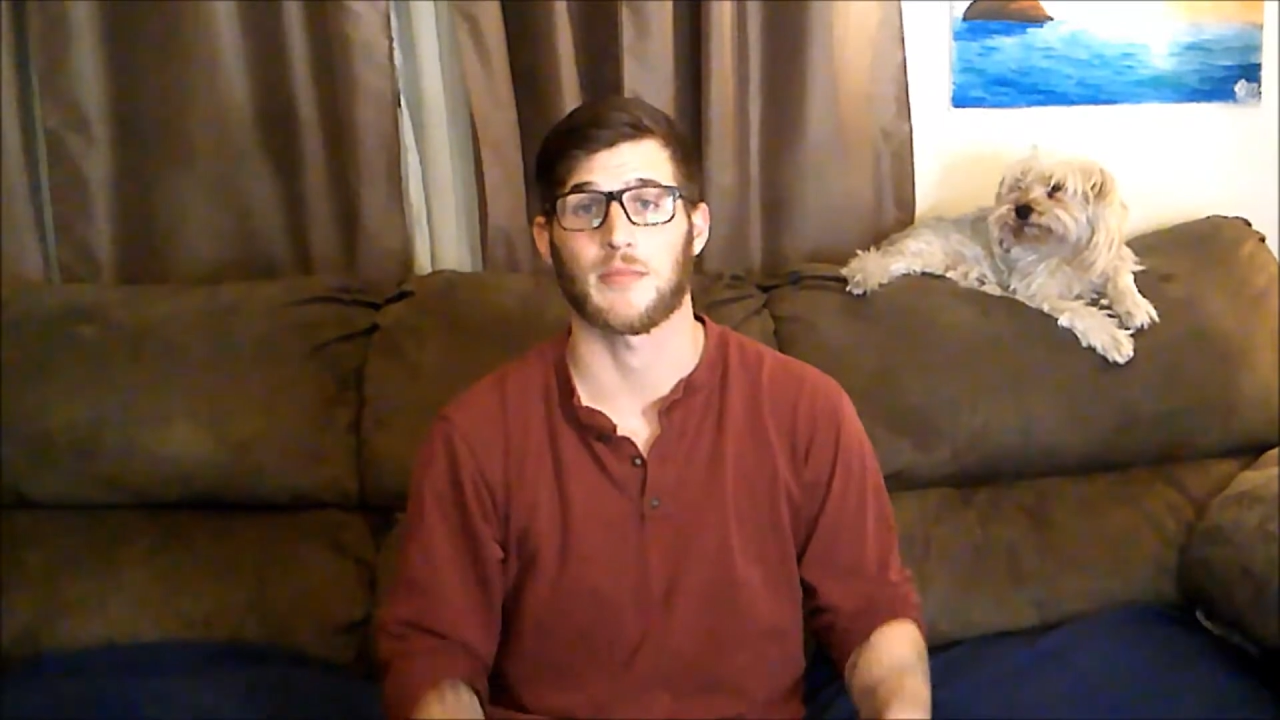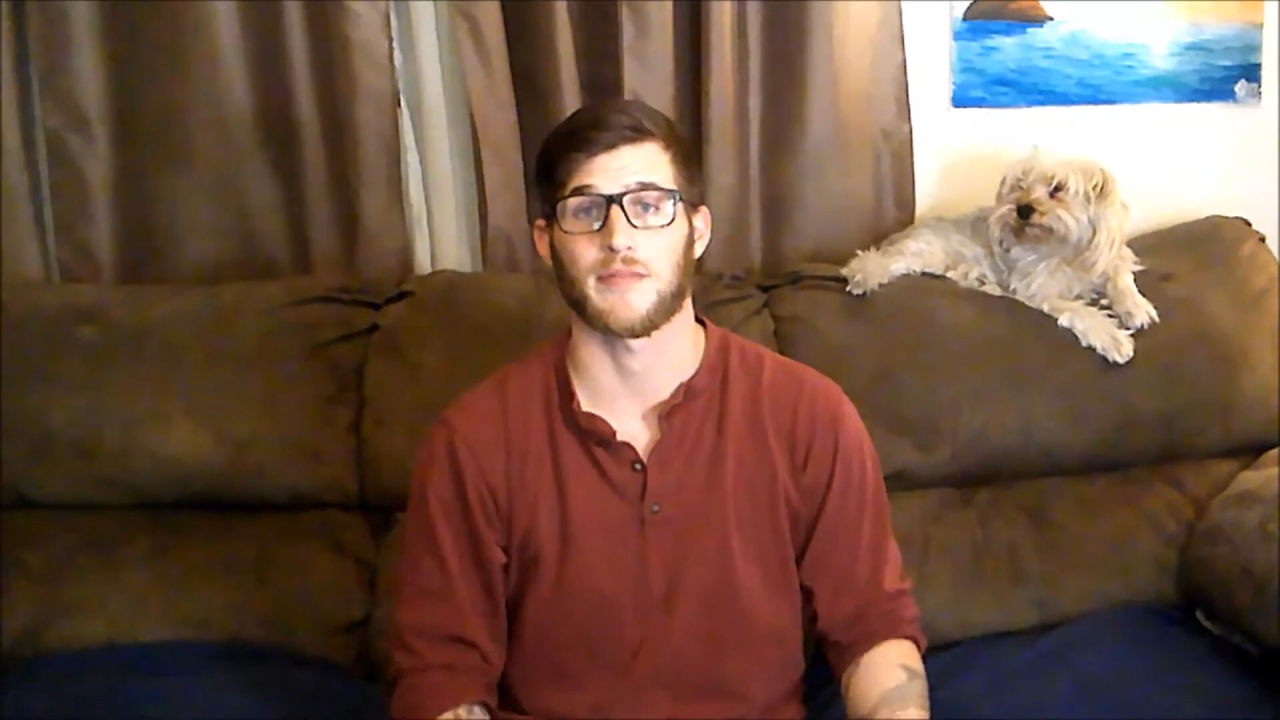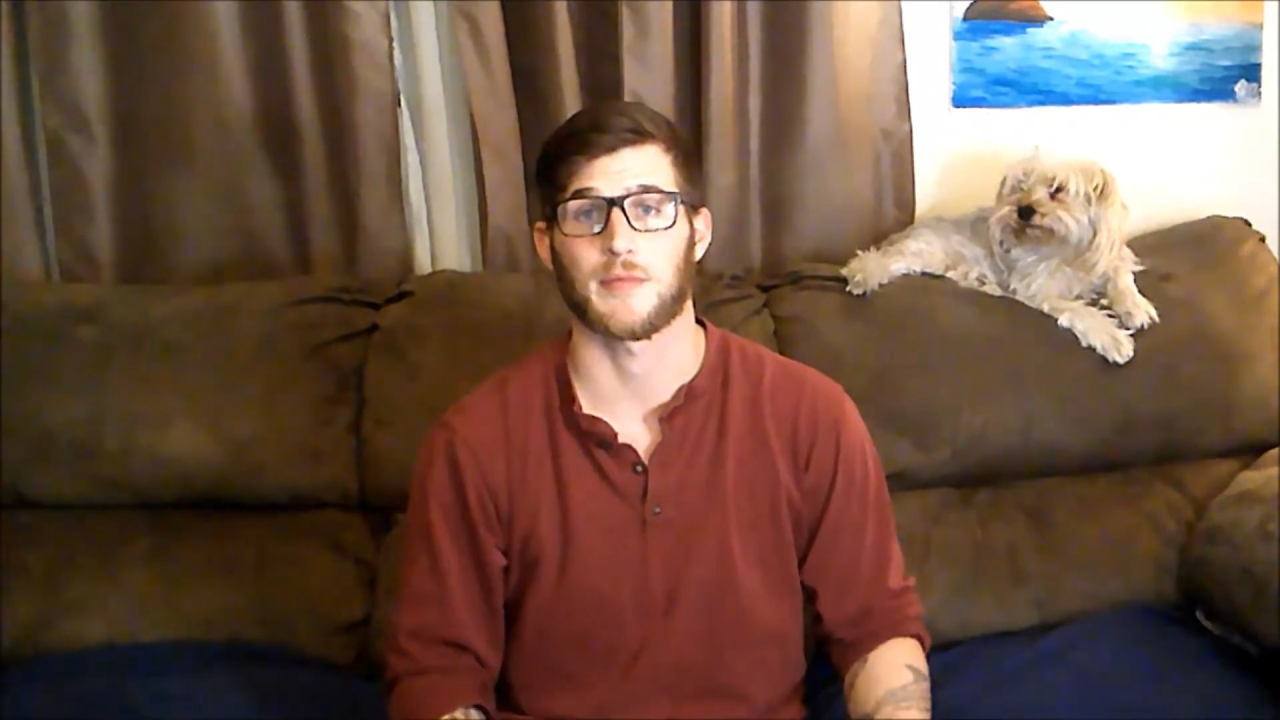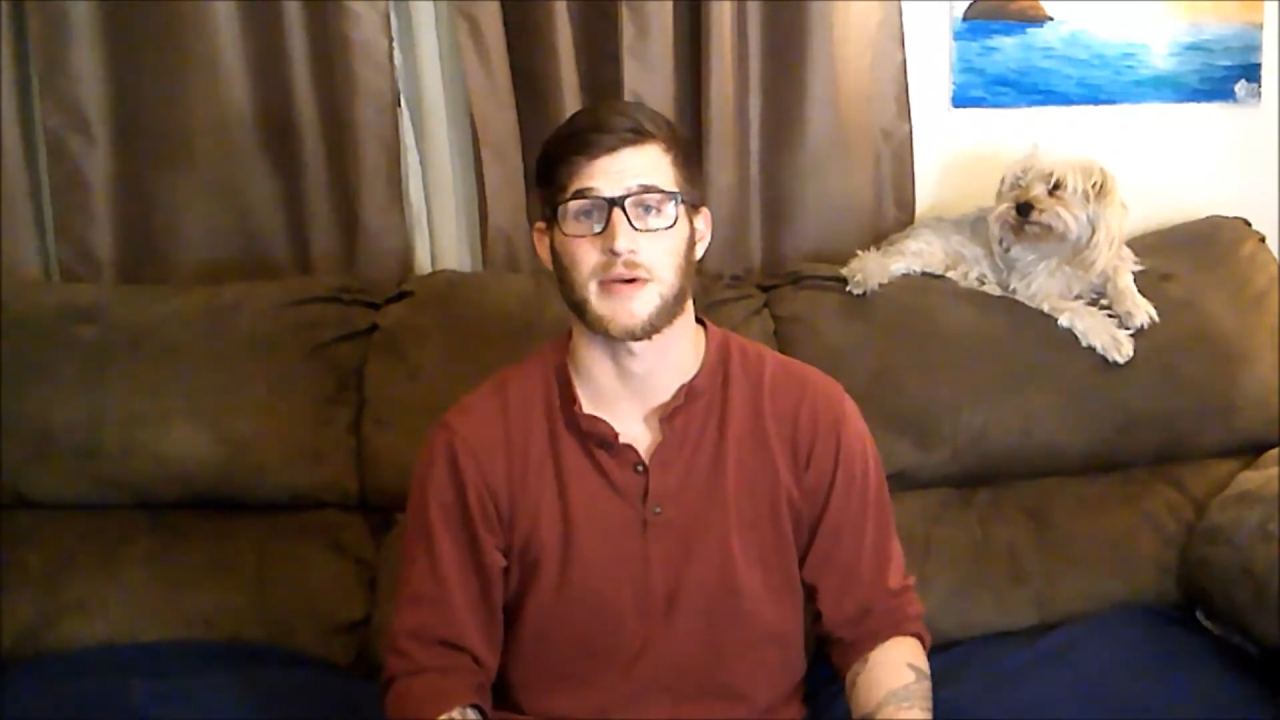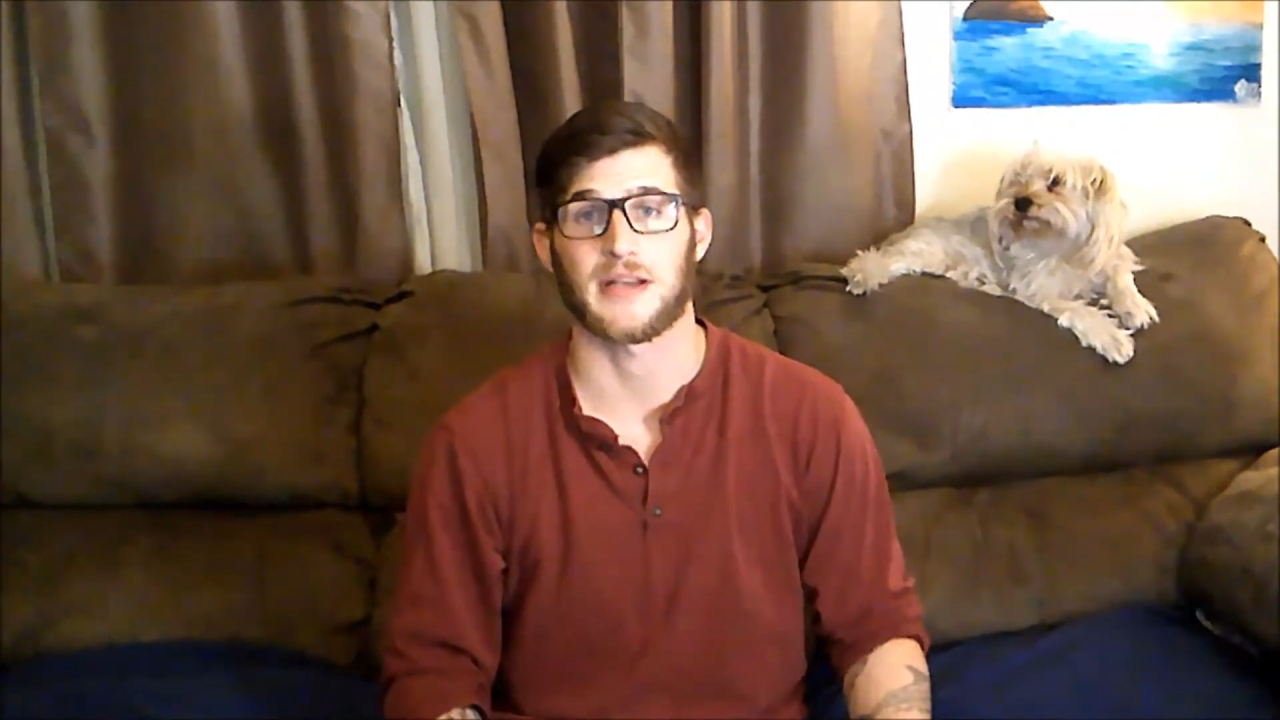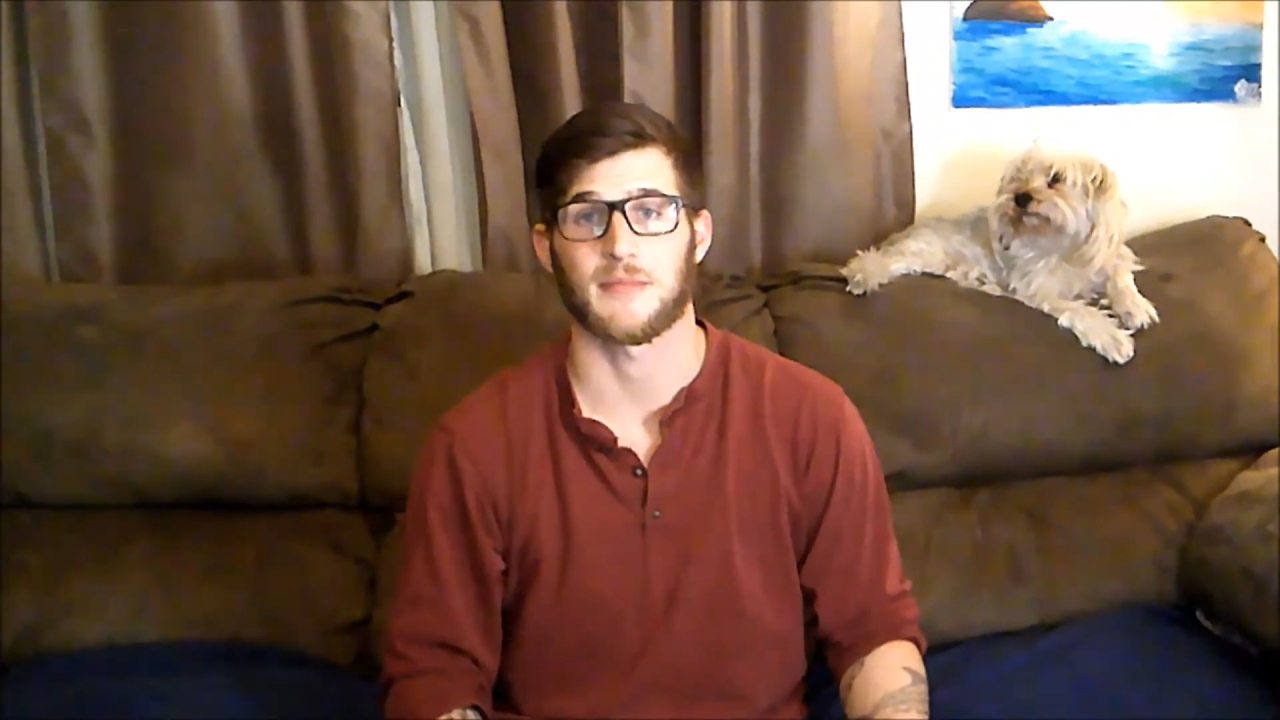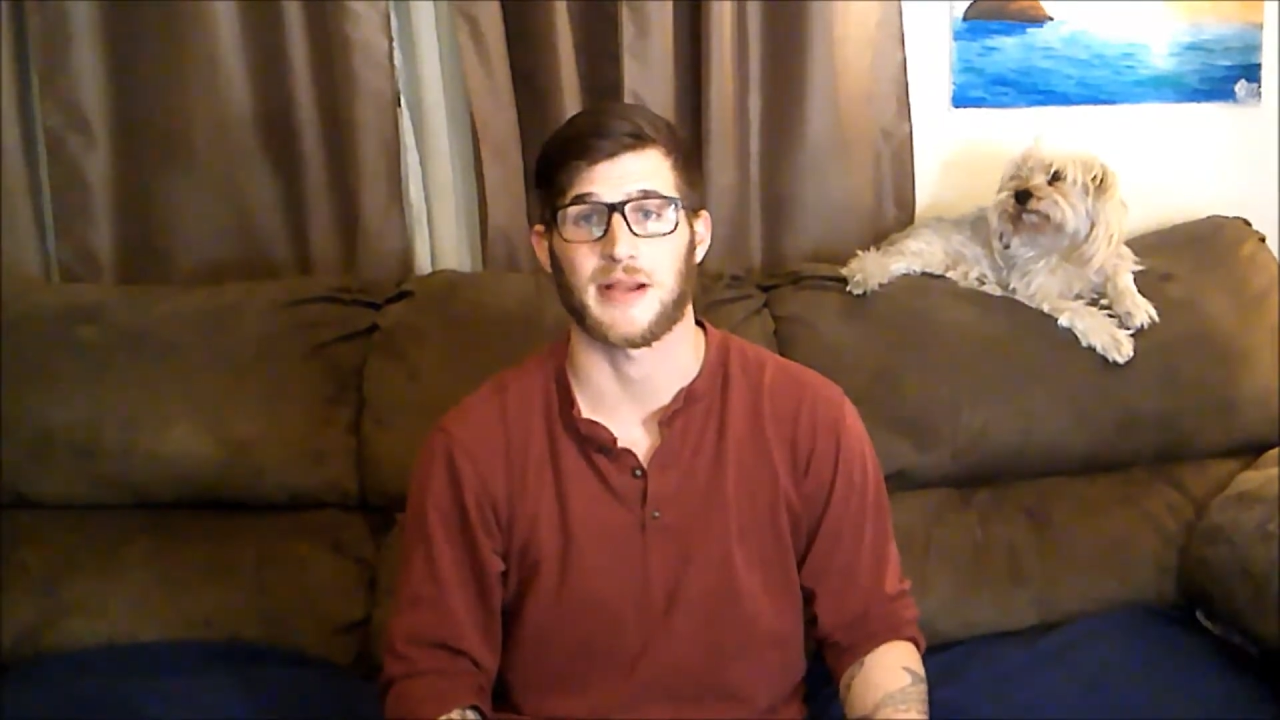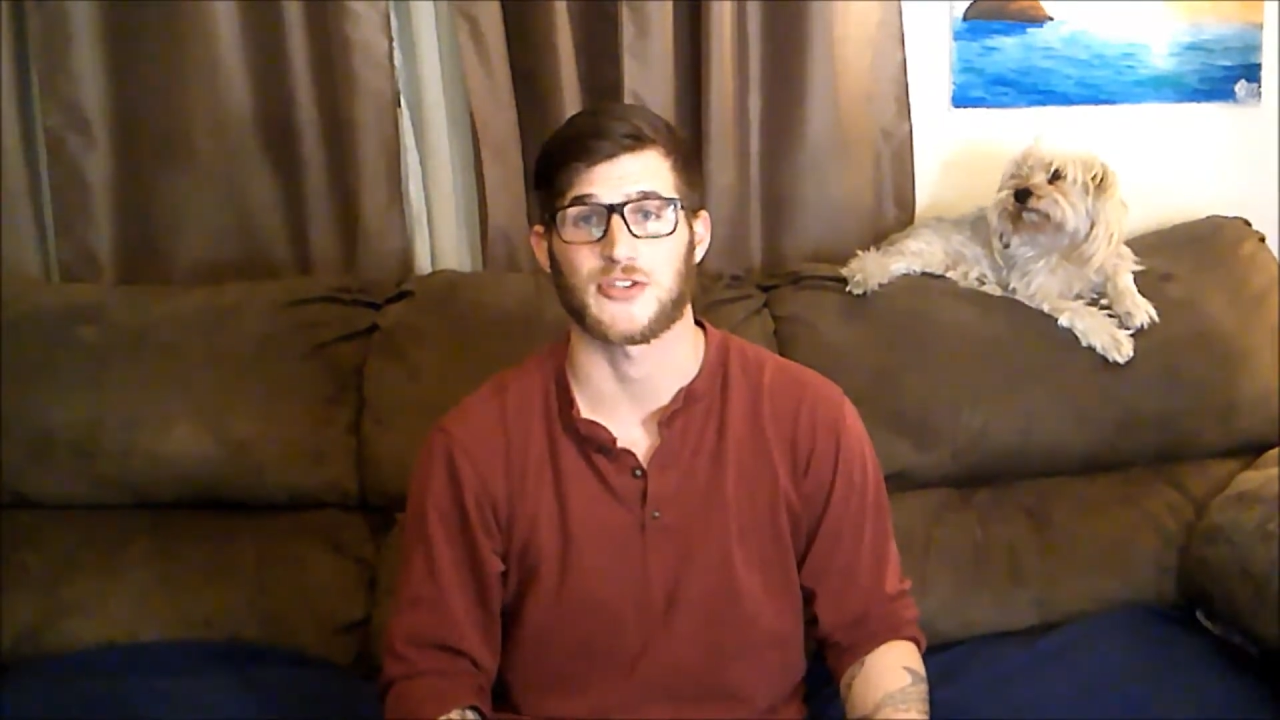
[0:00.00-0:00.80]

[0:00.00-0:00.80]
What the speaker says: everybody to my